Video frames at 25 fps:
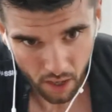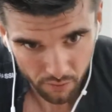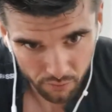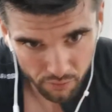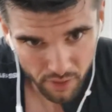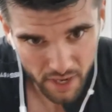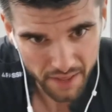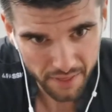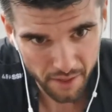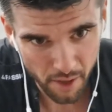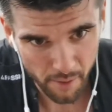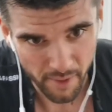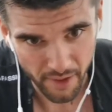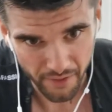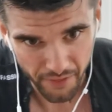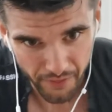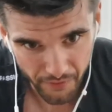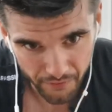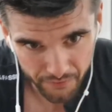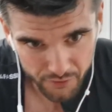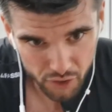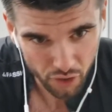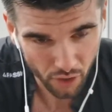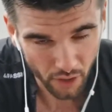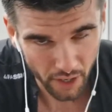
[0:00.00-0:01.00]
rhythm of
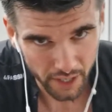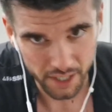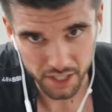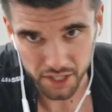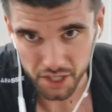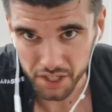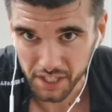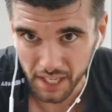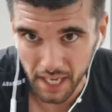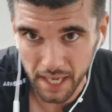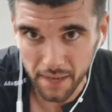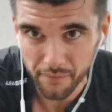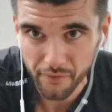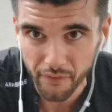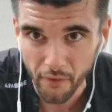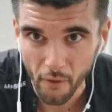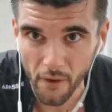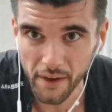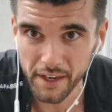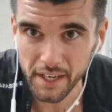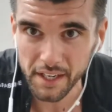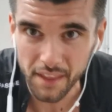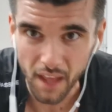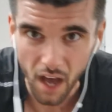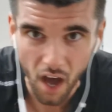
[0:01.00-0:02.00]
trying to just keep
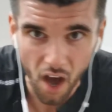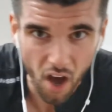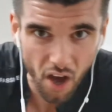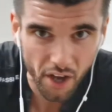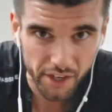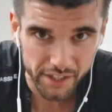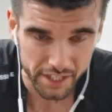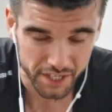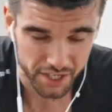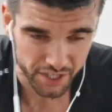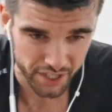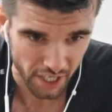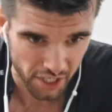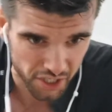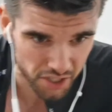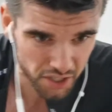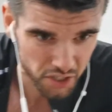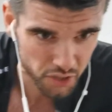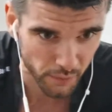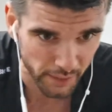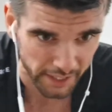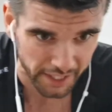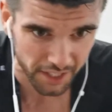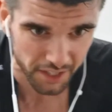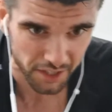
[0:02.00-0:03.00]
finding the hardest
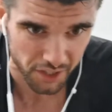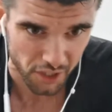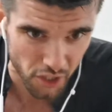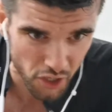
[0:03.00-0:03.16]
sessions we can